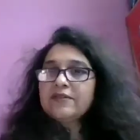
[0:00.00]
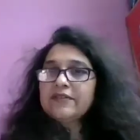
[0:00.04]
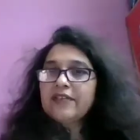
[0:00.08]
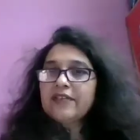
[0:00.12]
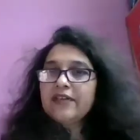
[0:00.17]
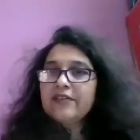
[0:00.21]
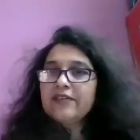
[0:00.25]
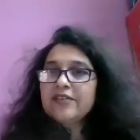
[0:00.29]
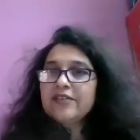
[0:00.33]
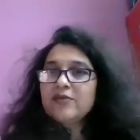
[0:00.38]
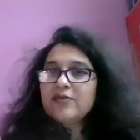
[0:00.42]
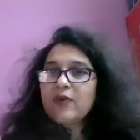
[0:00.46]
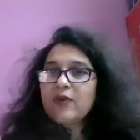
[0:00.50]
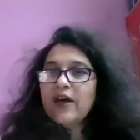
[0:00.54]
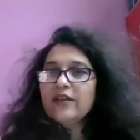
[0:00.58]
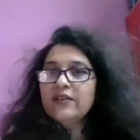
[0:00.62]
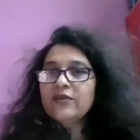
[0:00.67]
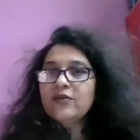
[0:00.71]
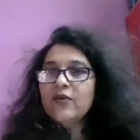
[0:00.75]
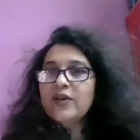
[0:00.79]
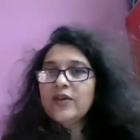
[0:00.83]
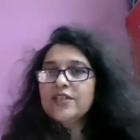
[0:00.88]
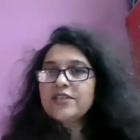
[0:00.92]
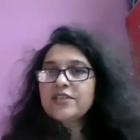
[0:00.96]
There is one
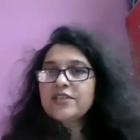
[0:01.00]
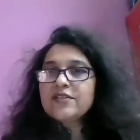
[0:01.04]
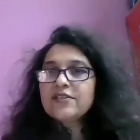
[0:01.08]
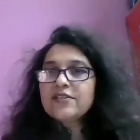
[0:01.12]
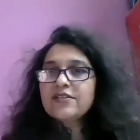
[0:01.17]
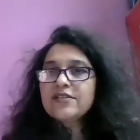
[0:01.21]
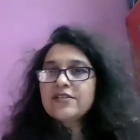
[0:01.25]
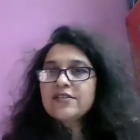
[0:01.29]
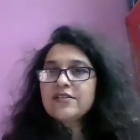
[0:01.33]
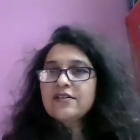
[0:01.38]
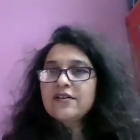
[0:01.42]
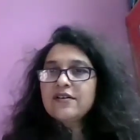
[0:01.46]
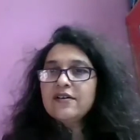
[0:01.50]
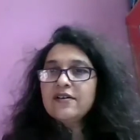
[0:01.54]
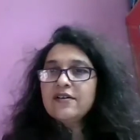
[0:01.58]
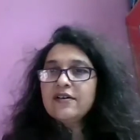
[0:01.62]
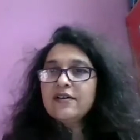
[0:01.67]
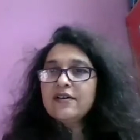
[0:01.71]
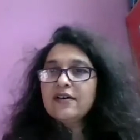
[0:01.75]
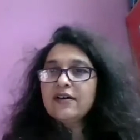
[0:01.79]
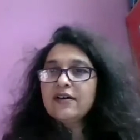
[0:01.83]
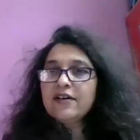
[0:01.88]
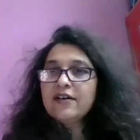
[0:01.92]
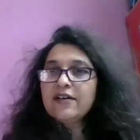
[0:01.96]
question,
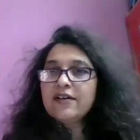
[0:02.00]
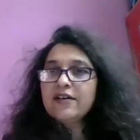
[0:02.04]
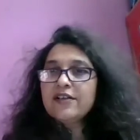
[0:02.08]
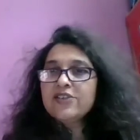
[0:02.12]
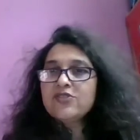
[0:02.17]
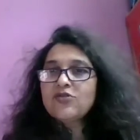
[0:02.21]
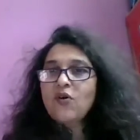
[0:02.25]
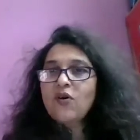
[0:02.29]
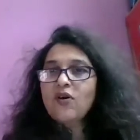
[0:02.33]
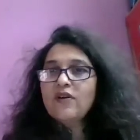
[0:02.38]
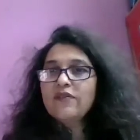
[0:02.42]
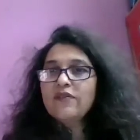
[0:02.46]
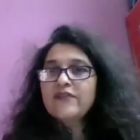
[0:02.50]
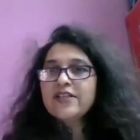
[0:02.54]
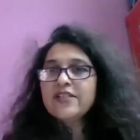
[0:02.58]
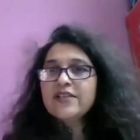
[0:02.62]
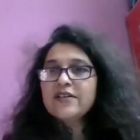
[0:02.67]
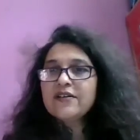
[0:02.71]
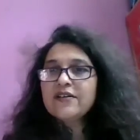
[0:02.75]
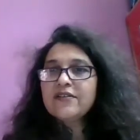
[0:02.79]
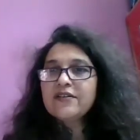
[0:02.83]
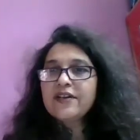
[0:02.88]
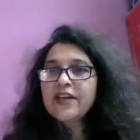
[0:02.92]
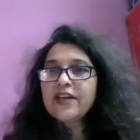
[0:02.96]
sir. It's always
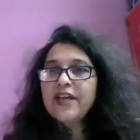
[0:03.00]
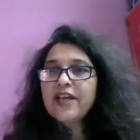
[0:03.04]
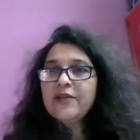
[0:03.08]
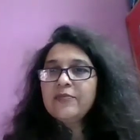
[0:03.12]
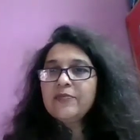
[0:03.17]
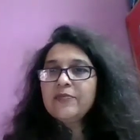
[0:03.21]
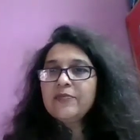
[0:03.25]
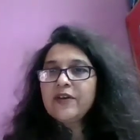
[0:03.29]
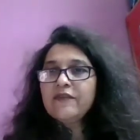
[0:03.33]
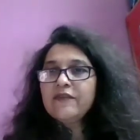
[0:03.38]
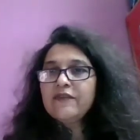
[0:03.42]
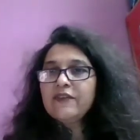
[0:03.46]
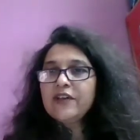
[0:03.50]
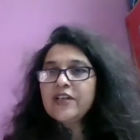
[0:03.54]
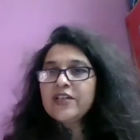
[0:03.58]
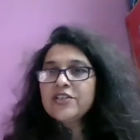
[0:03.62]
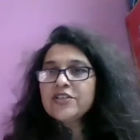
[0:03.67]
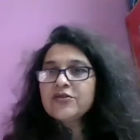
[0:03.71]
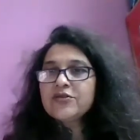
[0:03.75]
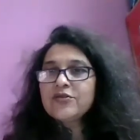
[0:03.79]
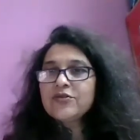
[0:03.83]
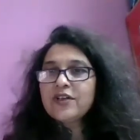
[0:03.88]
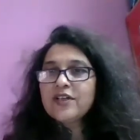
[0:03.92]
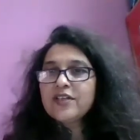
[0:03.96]
a great
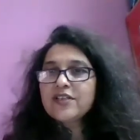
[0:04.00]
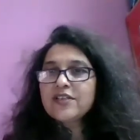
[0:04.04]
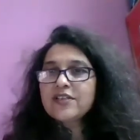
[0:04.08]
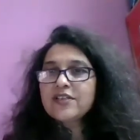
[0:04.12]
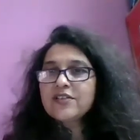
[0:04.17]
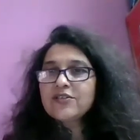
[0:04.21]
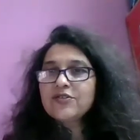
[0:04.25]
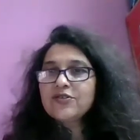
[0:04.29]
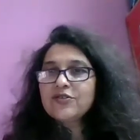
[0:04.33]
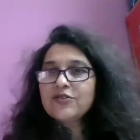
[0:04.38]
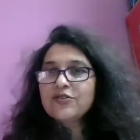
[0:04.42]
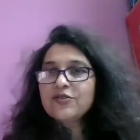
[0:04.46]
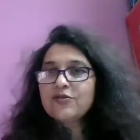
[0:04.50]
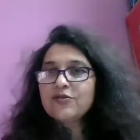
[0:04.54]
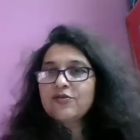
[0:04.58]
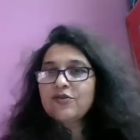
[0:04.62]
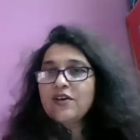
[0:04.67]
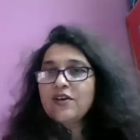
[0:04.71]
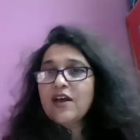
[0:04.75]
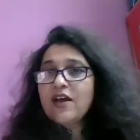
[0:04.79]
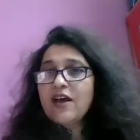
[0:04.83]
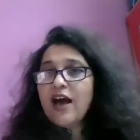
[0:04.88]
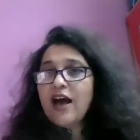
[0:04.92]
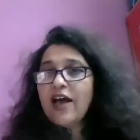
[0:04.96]
privilege to listen to you.
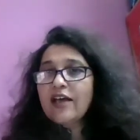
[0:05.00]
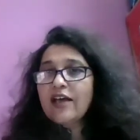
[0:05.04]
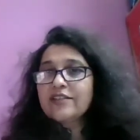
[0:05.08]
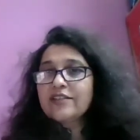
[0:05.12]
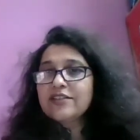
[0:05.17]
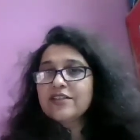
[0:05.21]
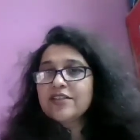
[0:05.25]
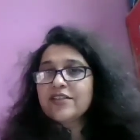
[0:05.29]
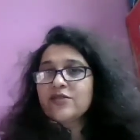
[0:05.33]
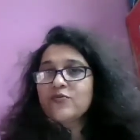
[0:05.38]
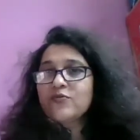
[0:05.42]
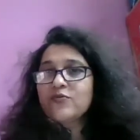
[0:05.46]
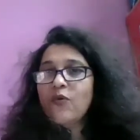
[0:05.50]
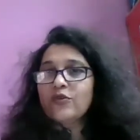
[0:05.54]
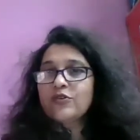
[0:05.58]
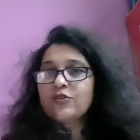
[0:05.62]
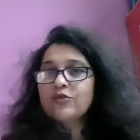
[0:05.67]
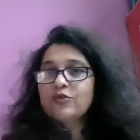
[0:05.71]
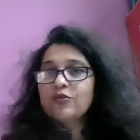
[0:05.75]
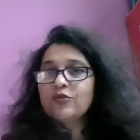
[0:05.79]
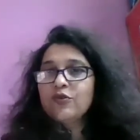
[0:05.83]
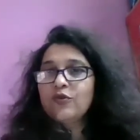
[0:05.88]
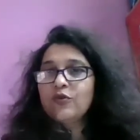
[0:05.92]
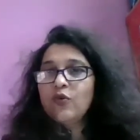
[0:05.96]
I just want
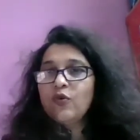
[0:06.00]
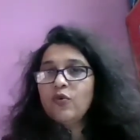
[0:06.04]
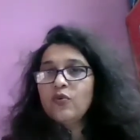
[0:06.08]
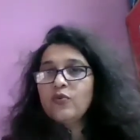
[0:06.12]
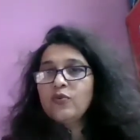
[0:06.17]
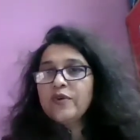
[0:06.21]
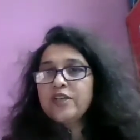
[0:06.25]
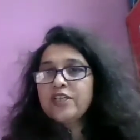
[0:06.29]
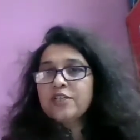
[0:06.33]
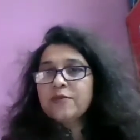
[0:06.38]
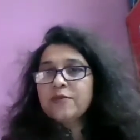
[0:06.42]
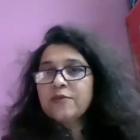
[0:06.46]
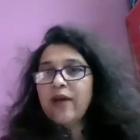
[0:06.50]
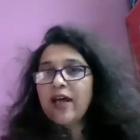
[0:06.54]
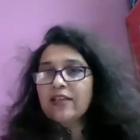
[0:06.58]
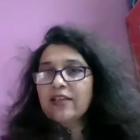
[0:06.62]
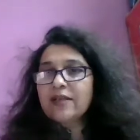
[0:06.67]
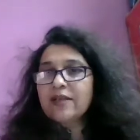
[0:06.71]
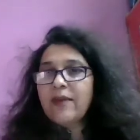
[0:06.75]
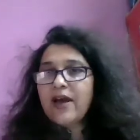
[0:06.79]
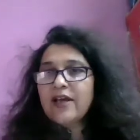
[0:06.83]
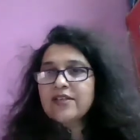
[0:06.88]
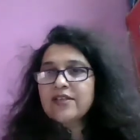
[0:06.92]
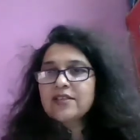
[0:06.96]
to know which
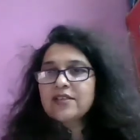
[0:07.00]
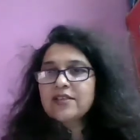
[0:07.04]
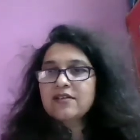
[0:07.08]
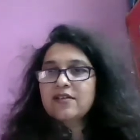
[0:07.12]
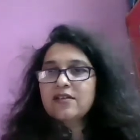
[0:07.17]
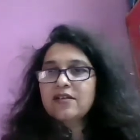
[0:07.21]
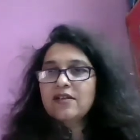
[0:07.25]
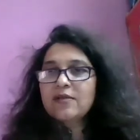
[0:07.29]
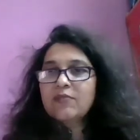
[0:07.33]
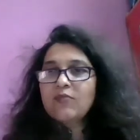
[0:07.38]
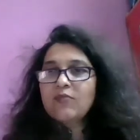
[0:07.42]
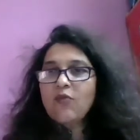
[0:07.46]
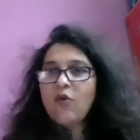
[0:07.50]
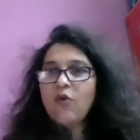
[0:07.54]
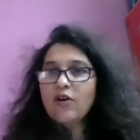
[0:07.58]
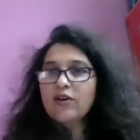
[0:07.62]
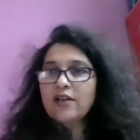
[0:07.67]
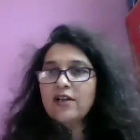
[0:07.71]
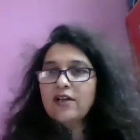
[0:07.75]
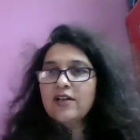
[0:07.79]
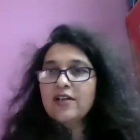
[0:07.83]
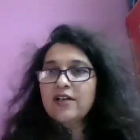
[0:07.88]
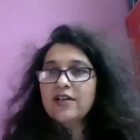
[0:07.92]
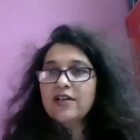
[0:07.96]
mathematical
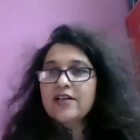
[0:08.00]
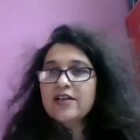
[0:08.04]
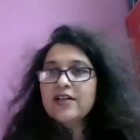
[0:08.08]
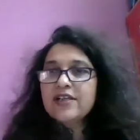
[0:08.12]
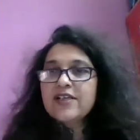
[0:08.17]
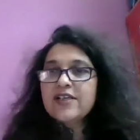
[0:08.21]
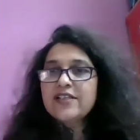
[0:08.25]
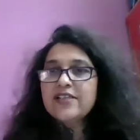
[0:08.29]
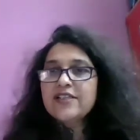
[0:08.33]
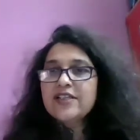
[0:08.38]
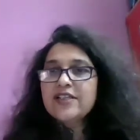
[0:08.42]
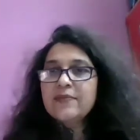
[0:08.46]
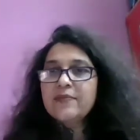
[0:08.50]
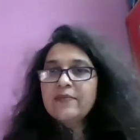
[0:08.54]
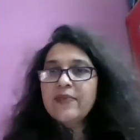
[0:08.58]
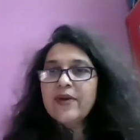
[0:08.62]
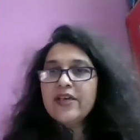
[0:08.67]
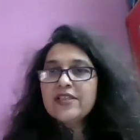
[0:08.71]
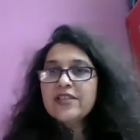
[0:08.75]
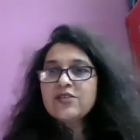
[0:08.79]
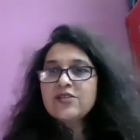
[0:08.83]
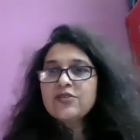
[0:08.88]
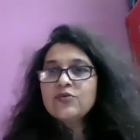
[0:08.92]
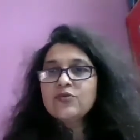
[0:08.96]
model is the
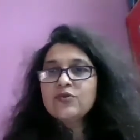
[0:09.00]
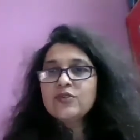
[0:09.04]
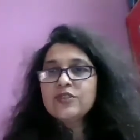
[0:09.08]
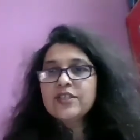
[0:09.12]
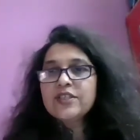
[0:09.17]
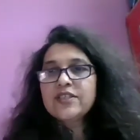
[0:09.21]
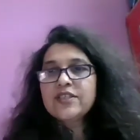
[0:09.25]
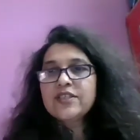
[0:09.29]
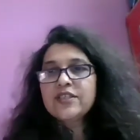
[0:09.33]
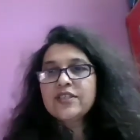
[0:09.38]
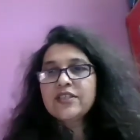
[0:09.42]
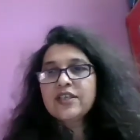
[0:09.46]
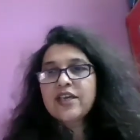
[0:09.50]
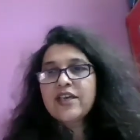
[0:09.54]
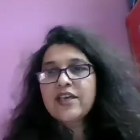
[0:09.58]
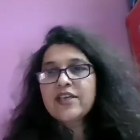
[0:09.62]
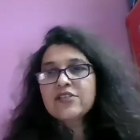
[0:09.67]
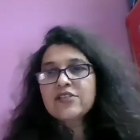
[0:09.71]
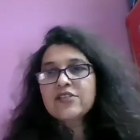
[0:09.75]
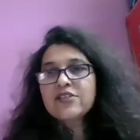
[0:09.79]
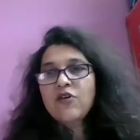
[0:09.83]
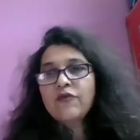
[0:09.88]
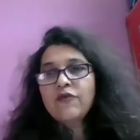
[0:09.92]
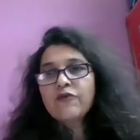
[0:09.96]
best suited in
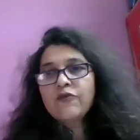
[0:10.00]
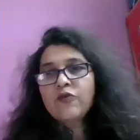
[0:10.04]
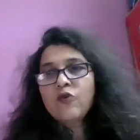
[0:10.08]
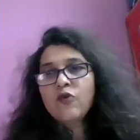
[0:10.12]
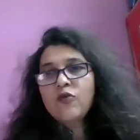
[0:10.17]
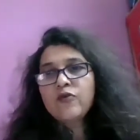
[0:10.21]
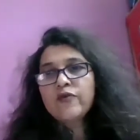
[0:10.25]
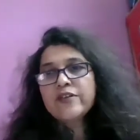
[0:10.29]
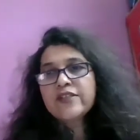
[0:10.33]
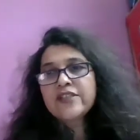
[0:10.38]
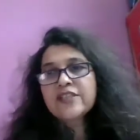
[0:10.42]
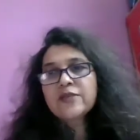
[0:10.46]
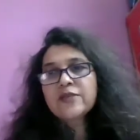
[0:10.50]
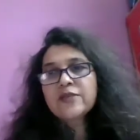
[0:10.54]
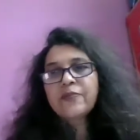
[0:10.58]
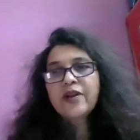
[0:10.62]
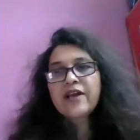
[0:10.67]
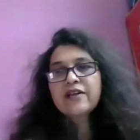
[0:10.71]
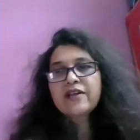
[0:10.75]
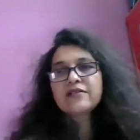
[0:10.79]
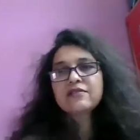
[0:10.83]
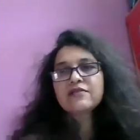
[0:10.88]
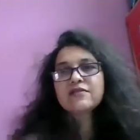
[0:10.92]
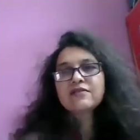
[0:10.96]
case of COVID
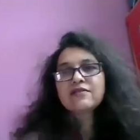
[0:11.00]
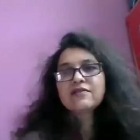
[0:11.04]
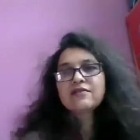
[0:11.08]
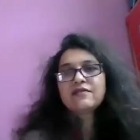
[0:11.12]
spread.